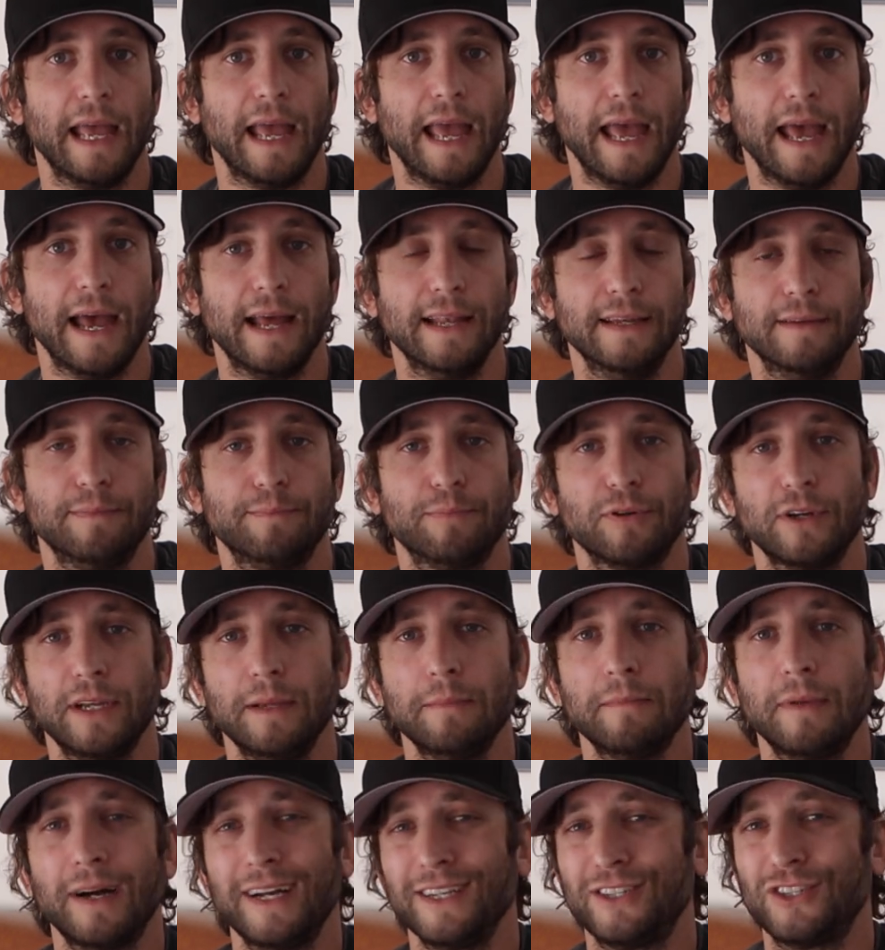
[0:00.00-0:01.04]
And
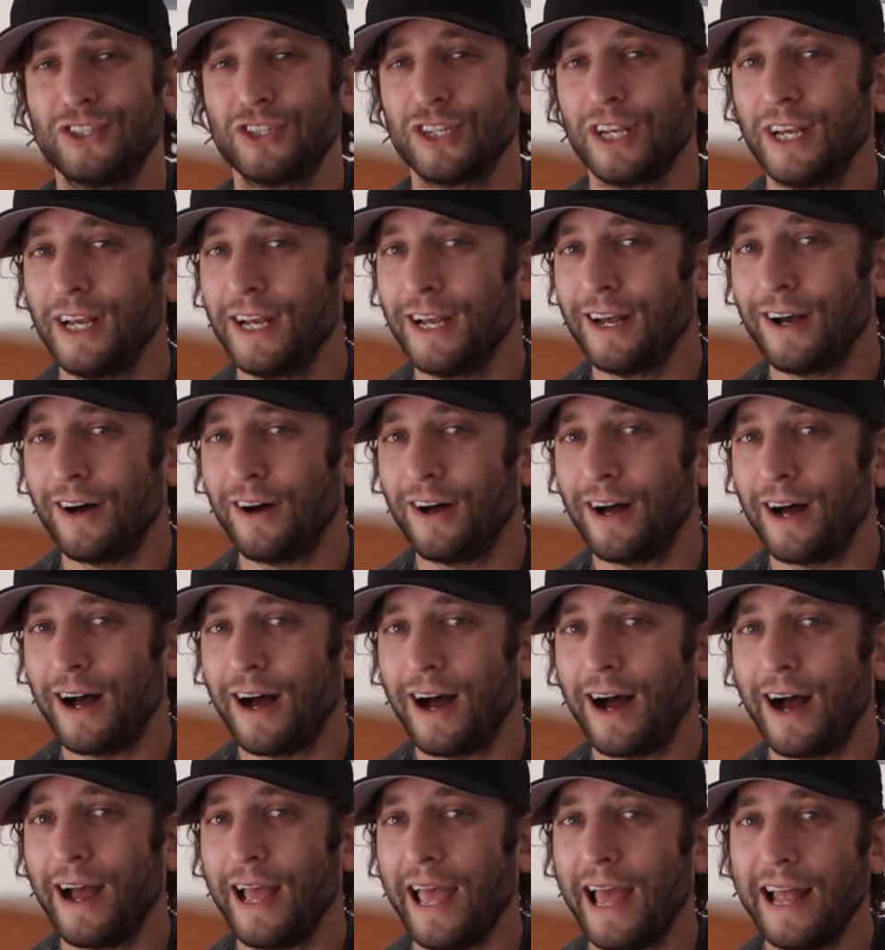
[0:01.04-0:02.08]
pretty much
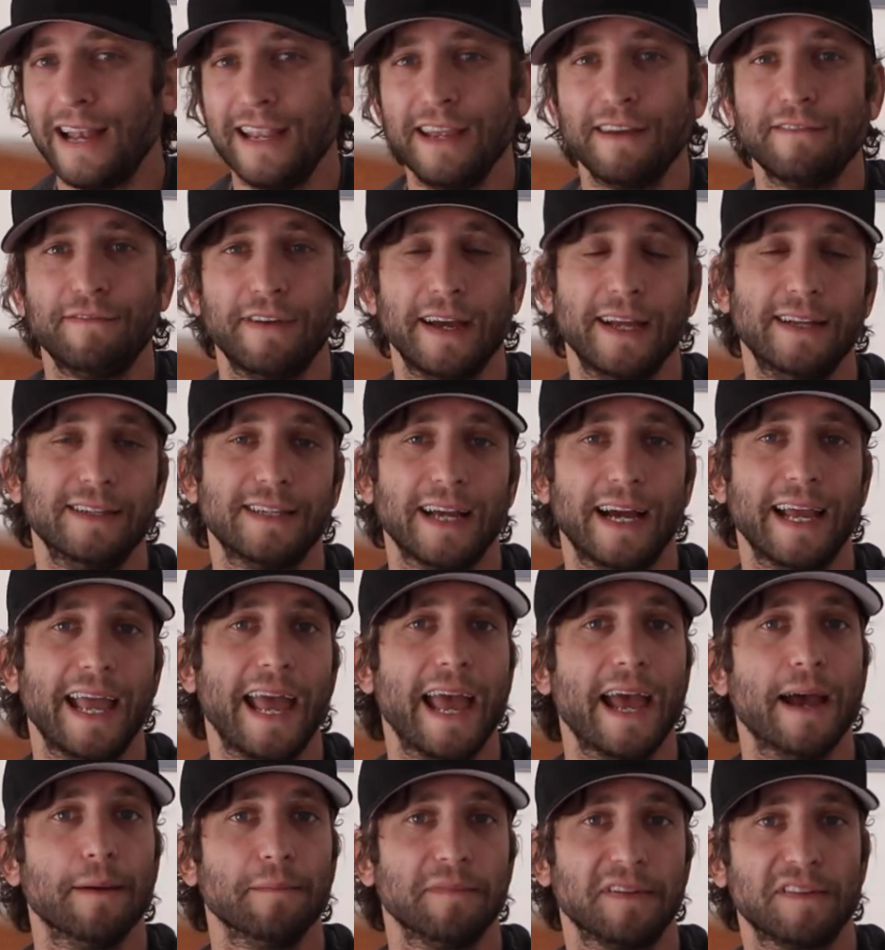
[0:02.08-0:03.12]
any event I
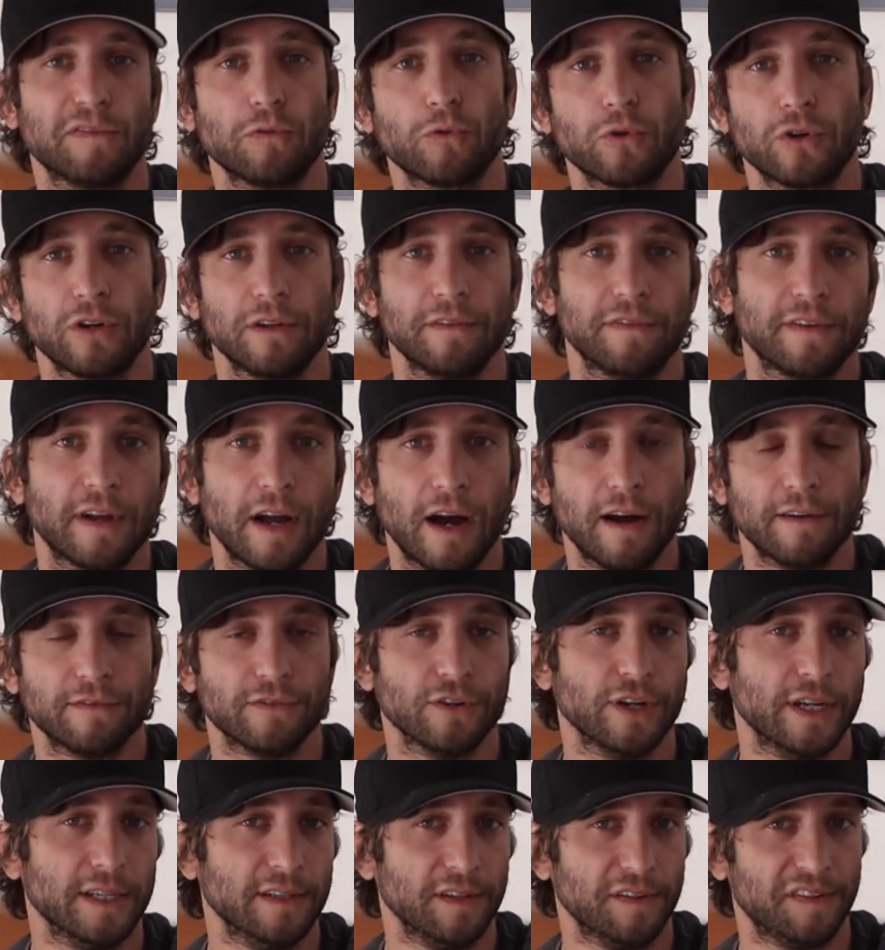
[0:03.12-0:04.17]
am sort of
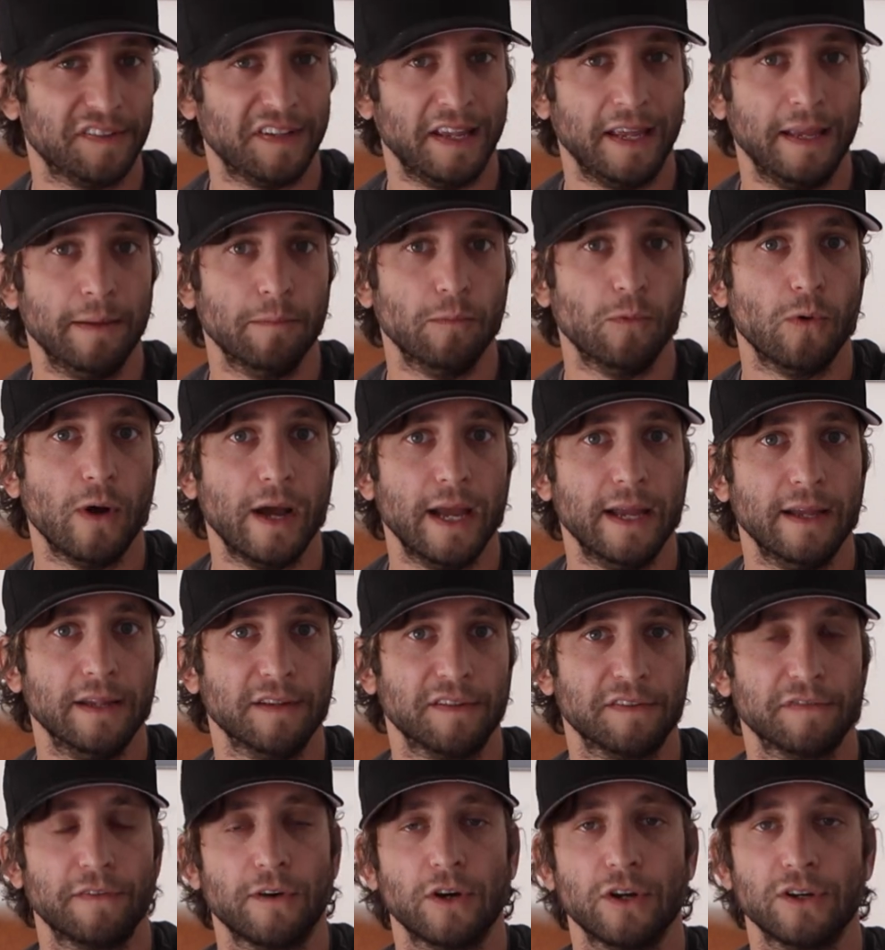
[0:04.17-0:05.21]
covering the same way
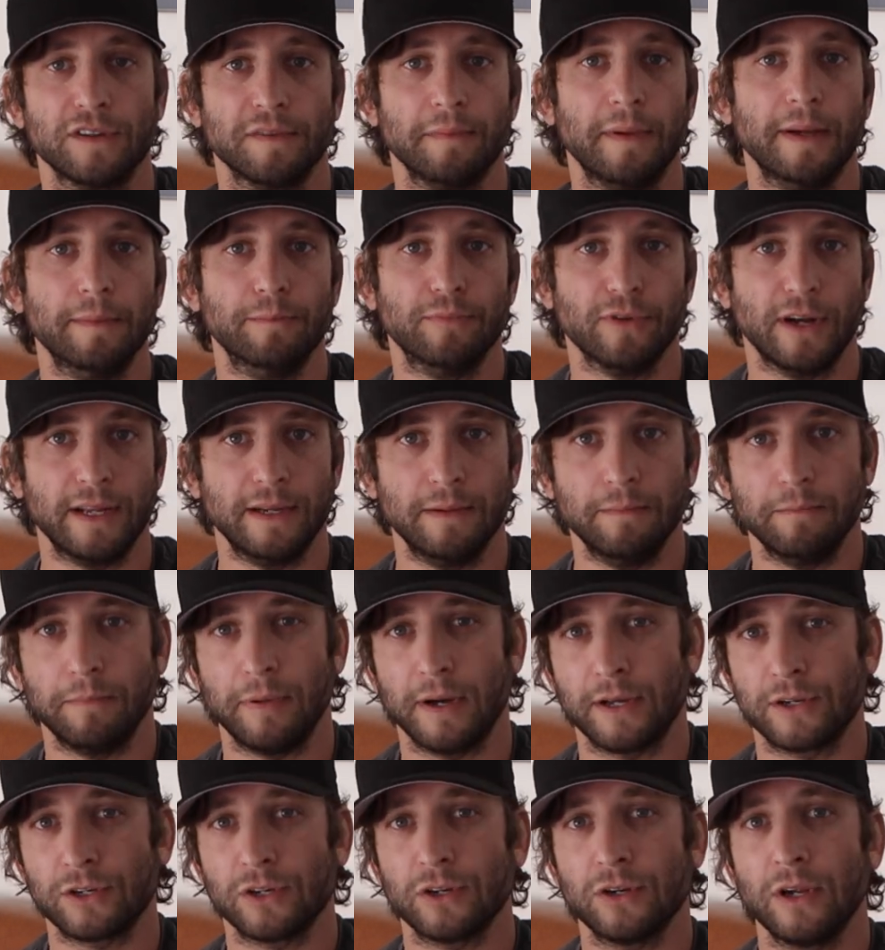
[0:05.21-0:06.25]
as far as my bread and
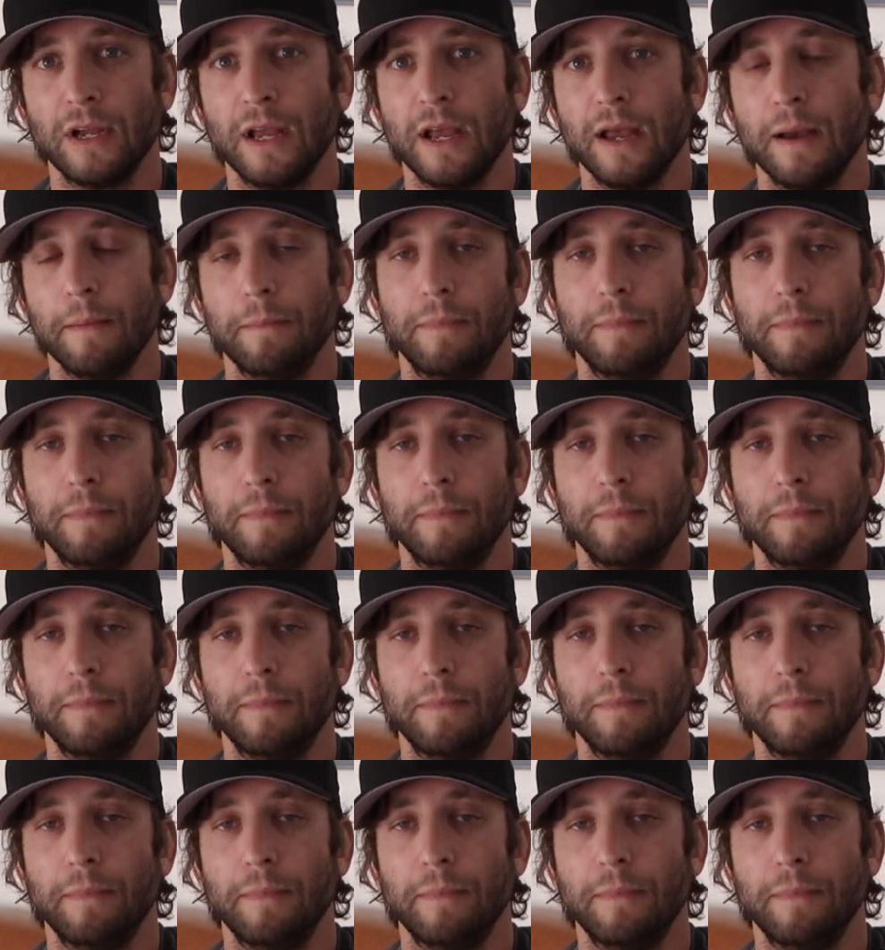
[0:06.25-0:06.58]
butter.